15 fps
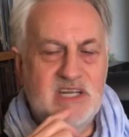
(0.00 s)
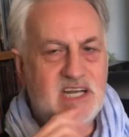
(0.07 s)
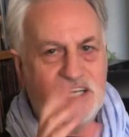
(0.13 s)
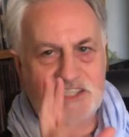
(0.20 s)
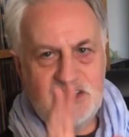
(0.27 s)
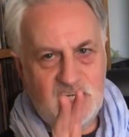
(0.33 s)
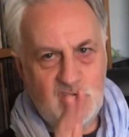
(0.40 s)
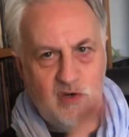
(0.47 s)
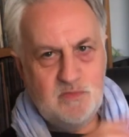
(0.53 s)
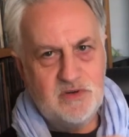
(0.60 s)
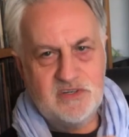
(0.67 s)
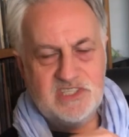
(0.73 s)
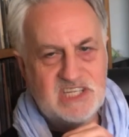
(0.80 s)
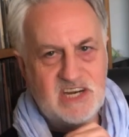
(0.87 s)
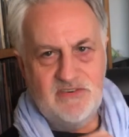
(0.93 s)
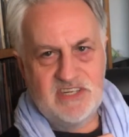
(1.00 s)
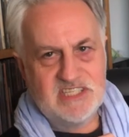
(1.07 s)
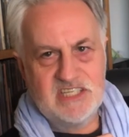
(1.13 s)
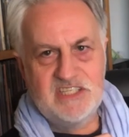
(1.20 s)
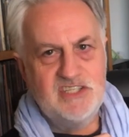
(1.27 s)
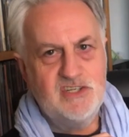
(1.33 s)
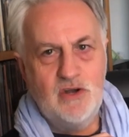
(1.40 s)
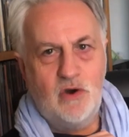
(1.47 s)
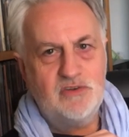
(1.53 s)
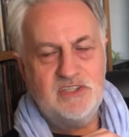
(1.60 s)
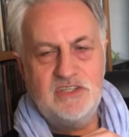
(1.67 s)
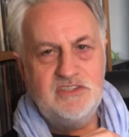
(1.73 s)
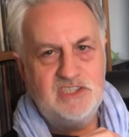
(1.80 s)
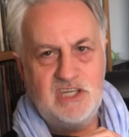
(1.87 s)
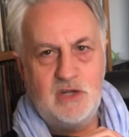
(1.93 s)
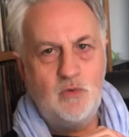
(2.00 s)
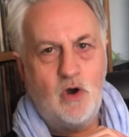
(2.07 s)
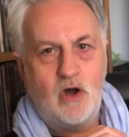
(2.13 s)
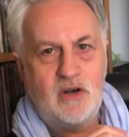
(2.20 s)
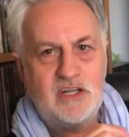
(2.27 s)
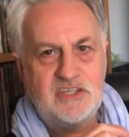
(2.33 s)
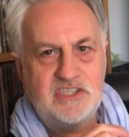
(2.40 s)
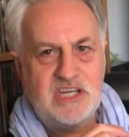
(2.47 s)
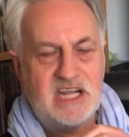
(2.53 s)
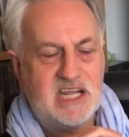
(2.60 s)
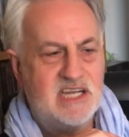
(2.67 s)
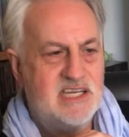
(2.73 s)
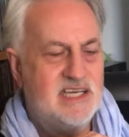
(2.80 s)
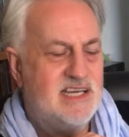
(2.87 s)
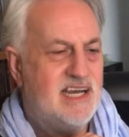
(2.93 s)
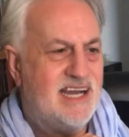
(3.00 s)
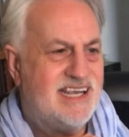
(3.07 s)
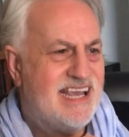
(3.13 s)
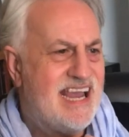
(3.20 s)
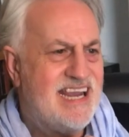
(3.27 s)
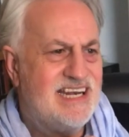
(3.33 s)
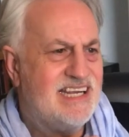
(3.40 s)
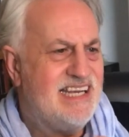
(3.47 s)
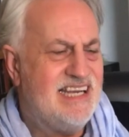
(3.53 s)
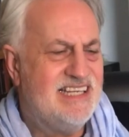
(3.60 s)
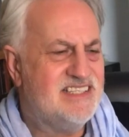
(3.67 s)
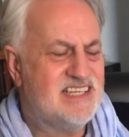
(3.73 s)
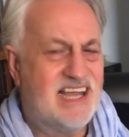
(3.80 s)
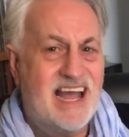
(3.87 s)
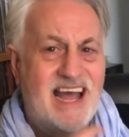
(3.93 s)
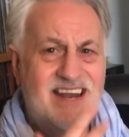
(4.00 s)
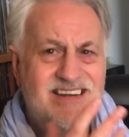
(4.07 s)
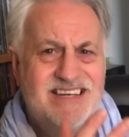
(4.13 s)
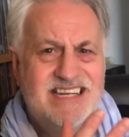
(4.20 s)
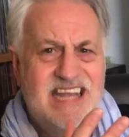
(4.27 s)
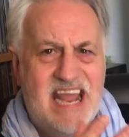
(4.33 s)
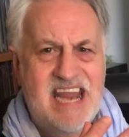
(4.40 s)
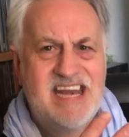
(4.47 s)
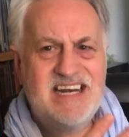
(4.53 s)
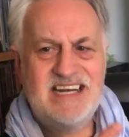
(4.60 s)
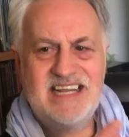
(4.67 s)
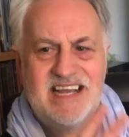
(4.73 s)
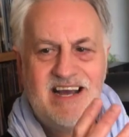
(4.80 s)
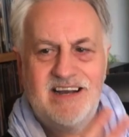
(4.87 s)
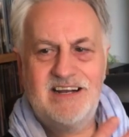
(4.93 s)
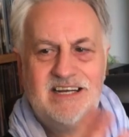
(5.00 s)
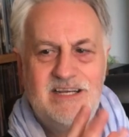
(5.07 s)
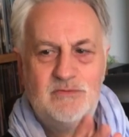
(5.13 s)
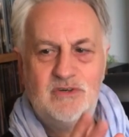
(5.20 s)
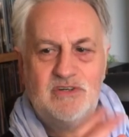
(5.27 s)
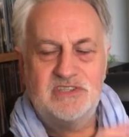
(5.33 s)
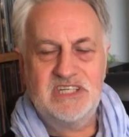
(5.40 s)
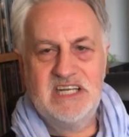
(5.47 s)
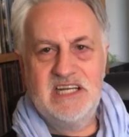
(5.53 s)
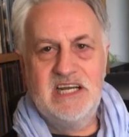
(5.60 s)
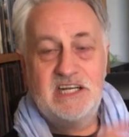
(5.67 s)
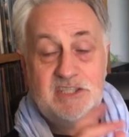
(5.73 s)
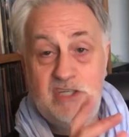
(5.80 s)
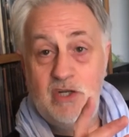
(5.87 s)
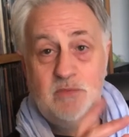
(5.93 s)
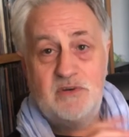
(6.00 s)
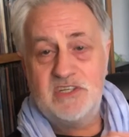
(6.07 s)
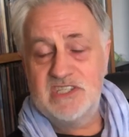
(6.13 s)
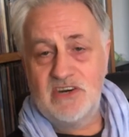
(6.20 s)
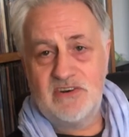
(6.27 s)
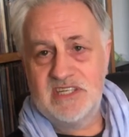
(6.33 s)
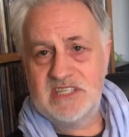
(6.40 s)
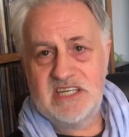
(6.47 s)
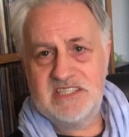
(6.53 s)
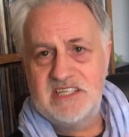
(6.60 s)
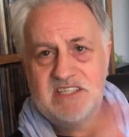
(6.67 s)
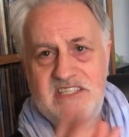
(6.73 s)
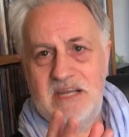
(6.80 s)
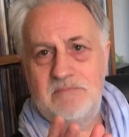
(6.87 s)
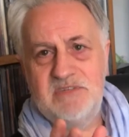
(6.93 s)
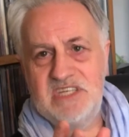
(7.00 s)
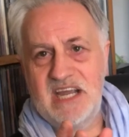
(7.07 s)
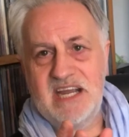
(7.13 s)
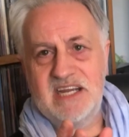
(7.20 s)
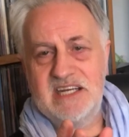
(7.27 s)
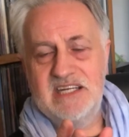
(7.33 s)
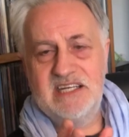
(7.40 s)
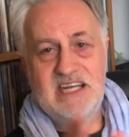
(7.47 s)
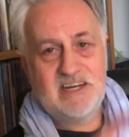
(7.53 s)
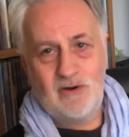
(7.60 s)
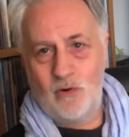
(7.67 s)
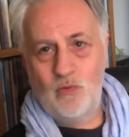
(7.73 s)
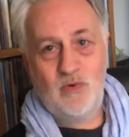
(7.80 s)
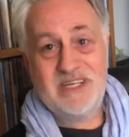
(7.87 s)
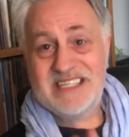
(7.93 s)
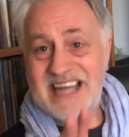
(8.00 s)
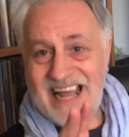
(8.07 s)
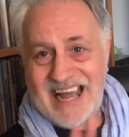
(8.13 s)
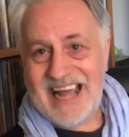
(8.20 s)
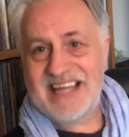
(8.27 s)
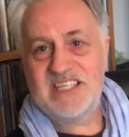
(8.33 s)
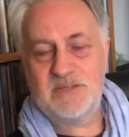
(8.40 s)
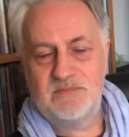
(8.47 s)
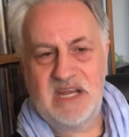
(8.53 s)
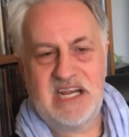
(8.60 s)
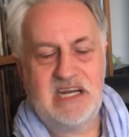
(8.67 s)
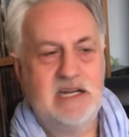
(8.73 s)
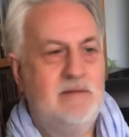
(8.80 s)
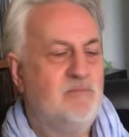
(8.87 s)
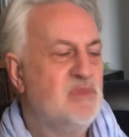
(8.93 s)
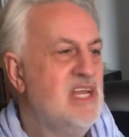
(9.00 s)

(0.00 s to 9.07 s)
A two book series is not a duology. Again, it's an ungainly, ugly word. A two book series is a diptych. It always has been.